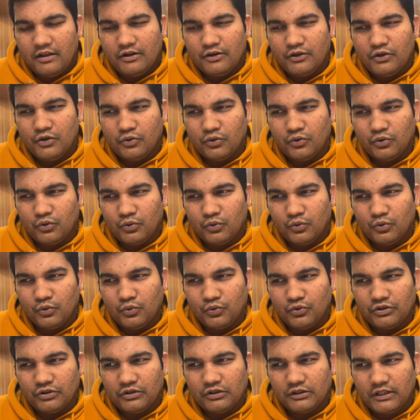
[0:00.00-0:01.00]
do
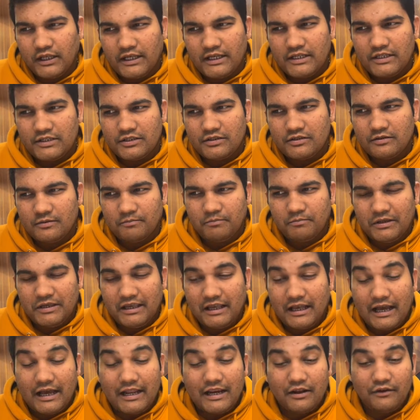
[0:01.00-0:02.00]
things
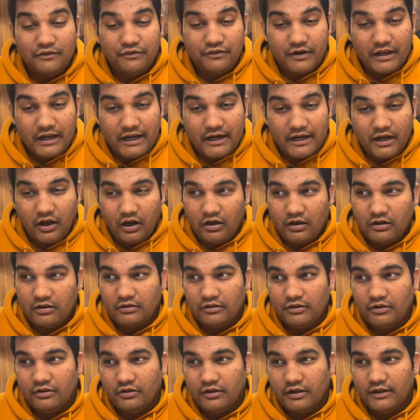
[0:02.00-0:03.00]
being unafraid or
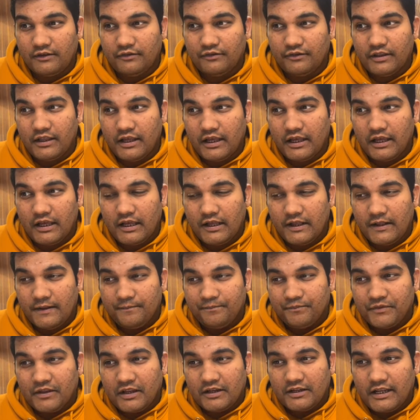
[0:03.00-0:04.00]
you know if they
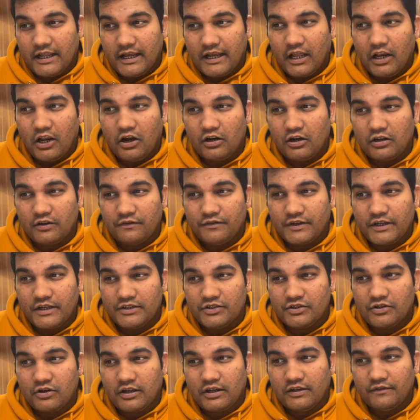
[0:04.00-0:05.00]
take a lot of
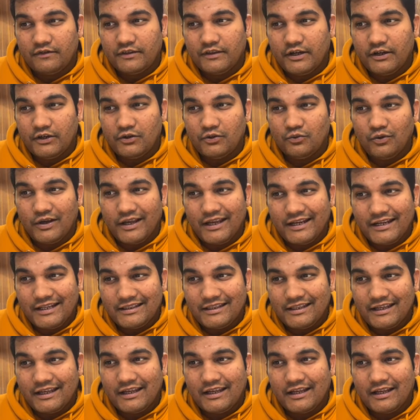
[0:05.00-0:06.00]
risk or if they do
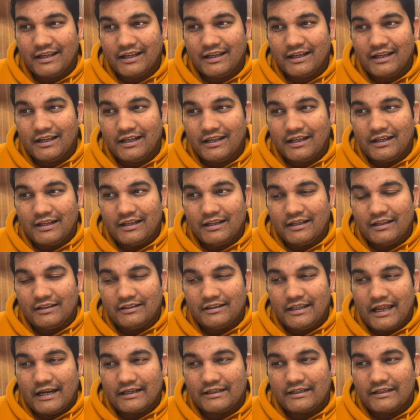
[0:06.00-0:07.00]
anything
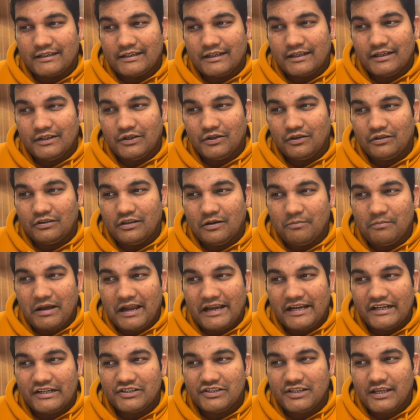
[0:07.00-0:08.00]
that you know the
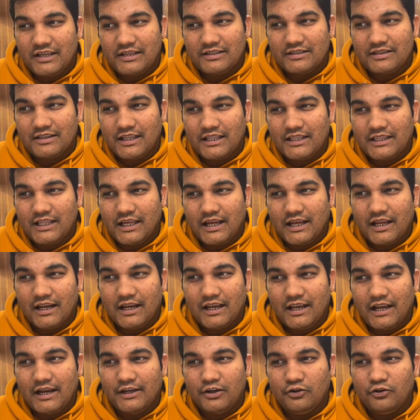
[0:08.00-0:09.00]
mind says then they can
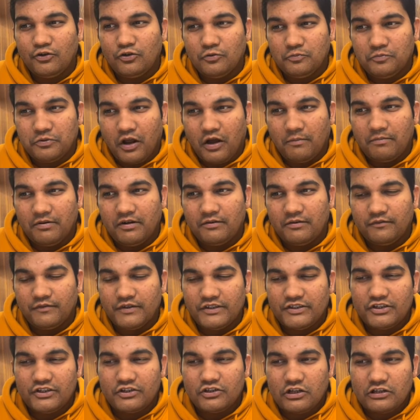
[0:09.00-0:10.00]
land into problem
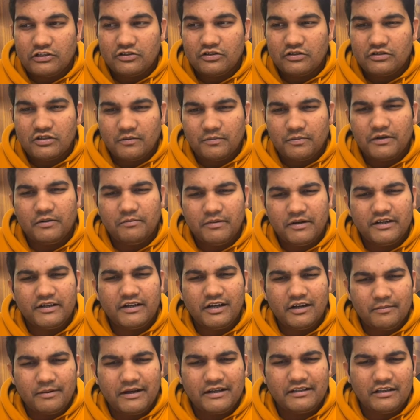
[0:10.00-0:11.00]
which is also
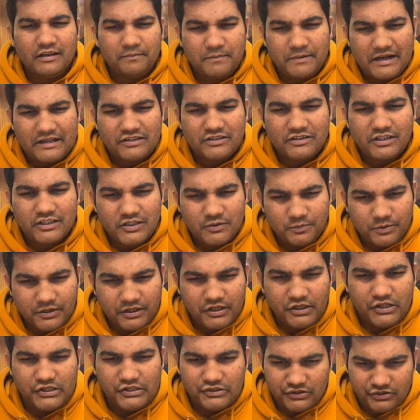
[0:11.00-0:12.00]
supplemented by their past
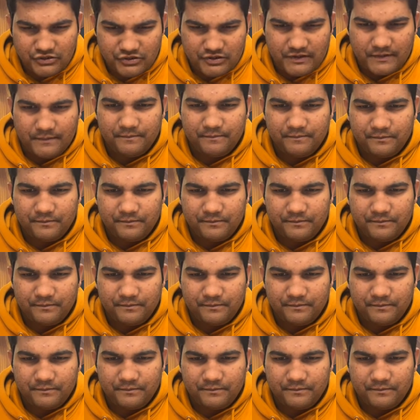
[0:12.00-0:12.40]
experience